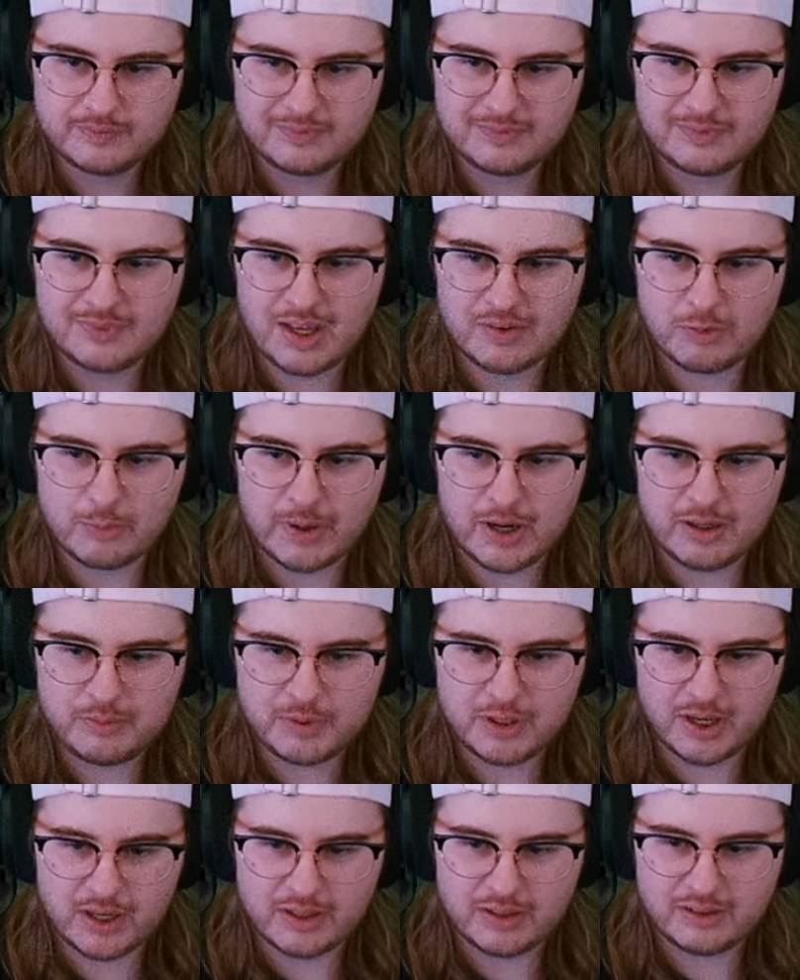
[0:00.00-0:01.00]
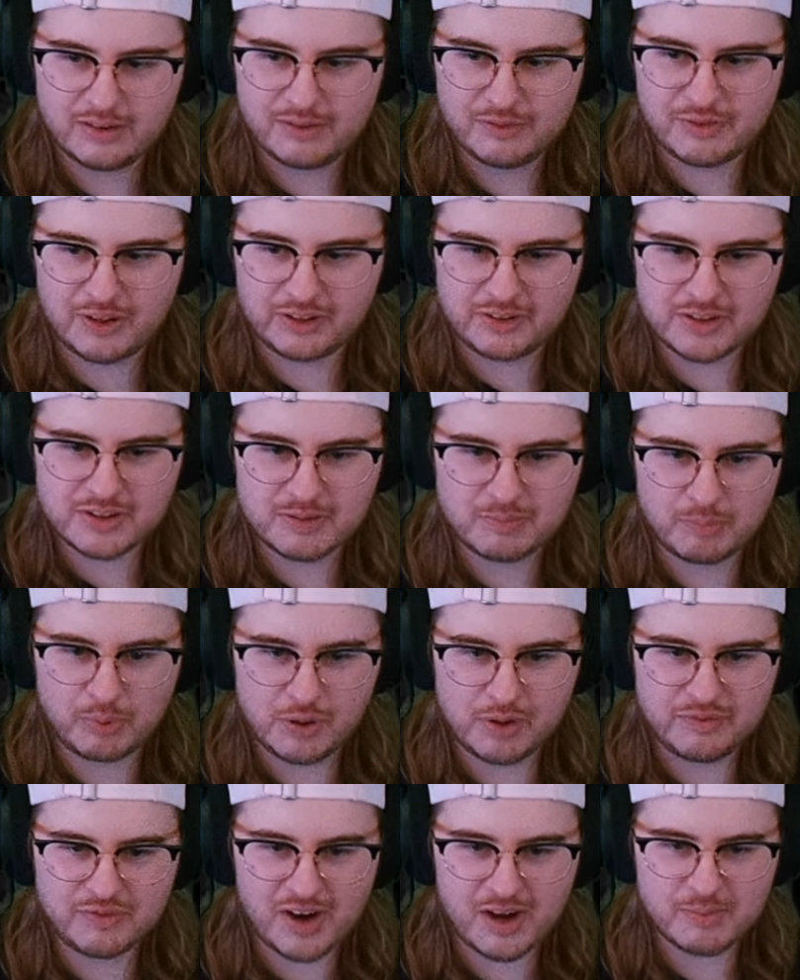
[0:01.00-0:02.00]
Never mind, we got hit. Fellas,
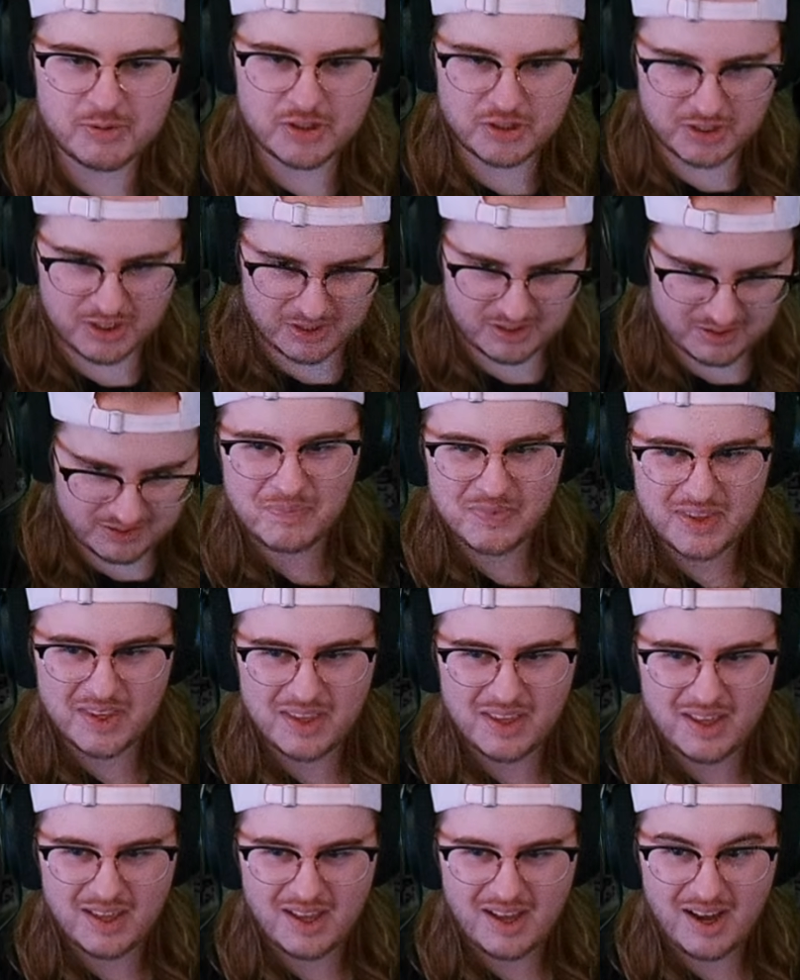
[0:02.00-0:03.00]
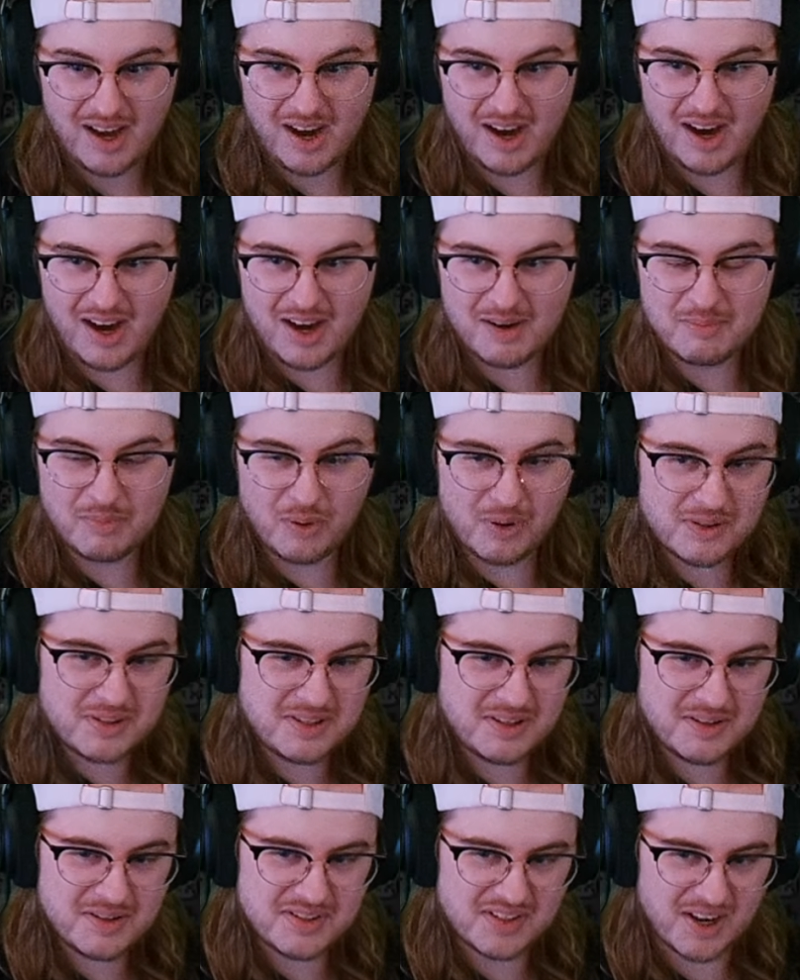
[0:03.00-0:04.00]
0.5% chance. More
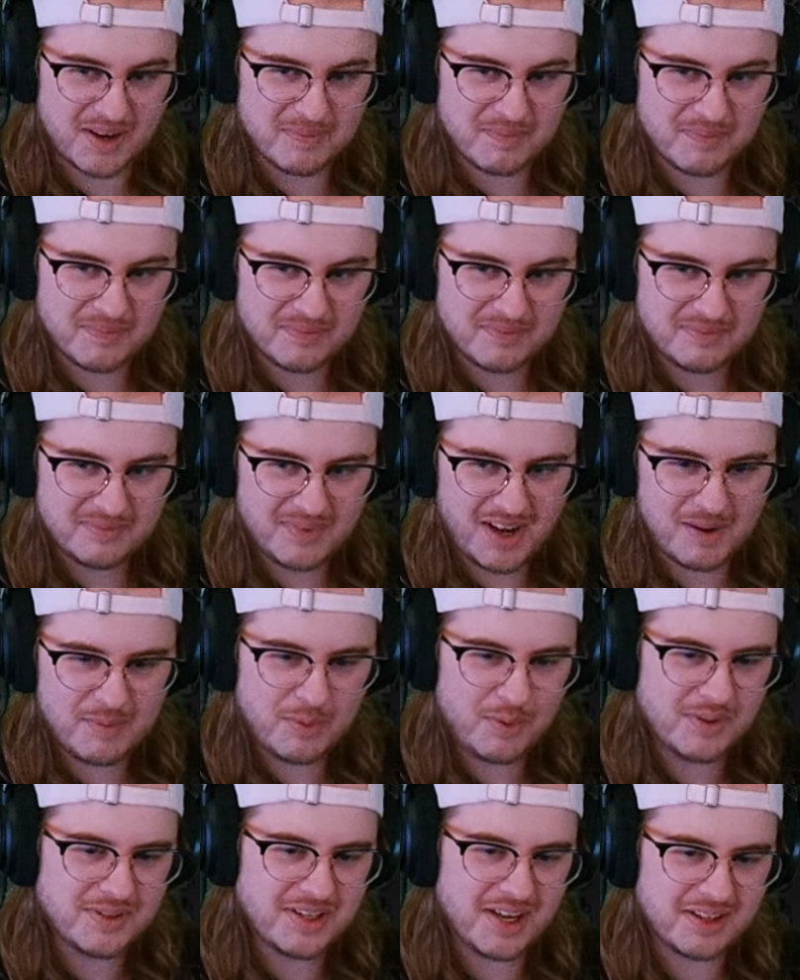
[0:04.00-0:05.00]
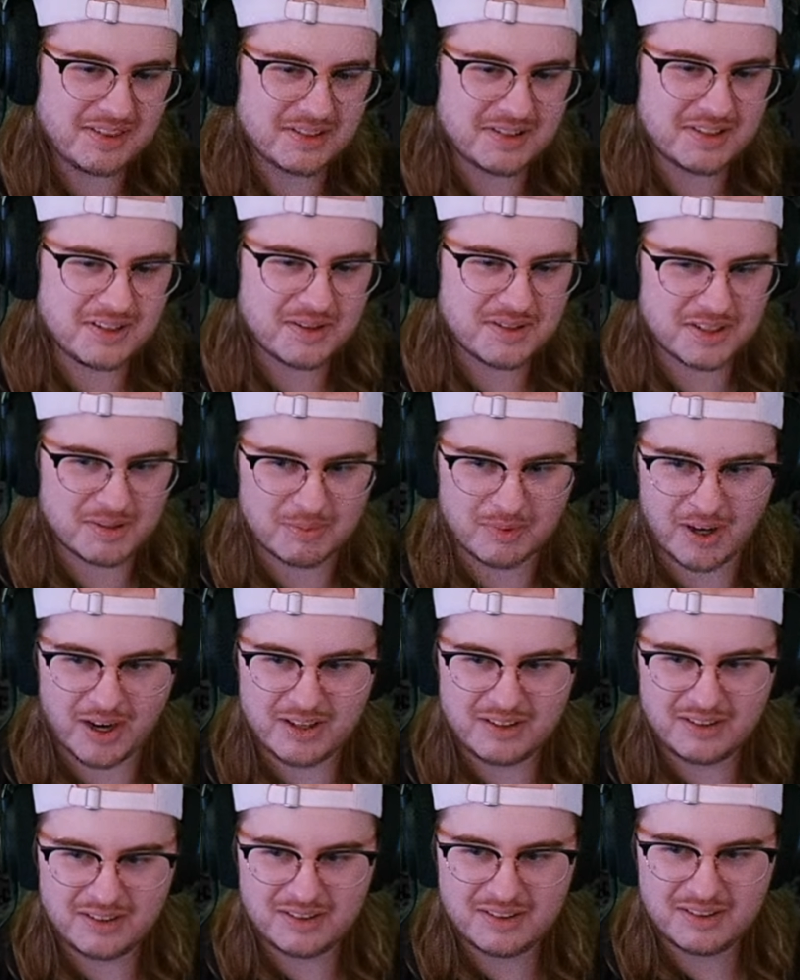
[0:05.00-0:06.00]
tiers up. I mean, we take the tiers up, right?
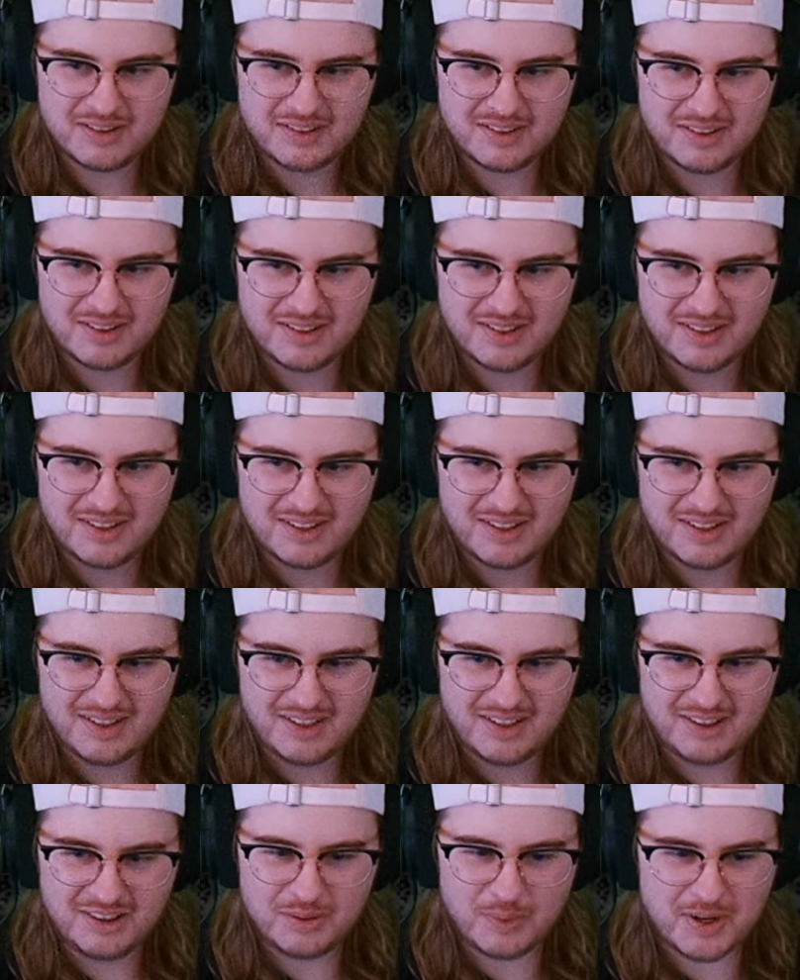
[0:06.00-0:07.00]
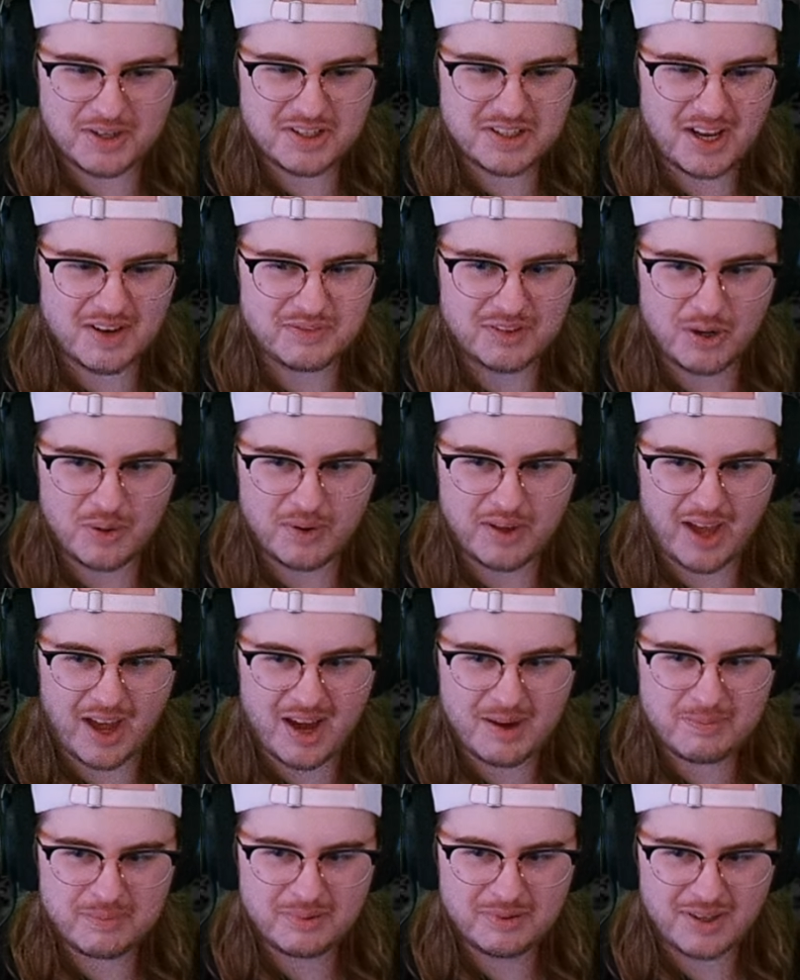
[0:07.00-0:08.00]
Do I just have no
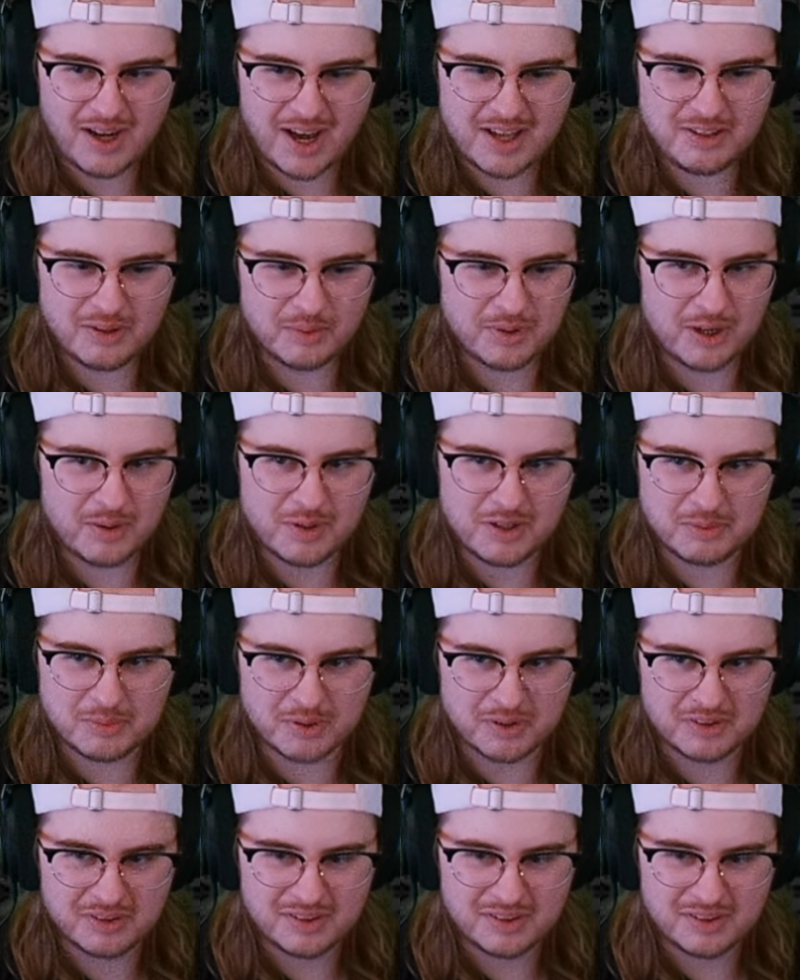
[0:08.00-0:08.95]
cap? I don't know anymore.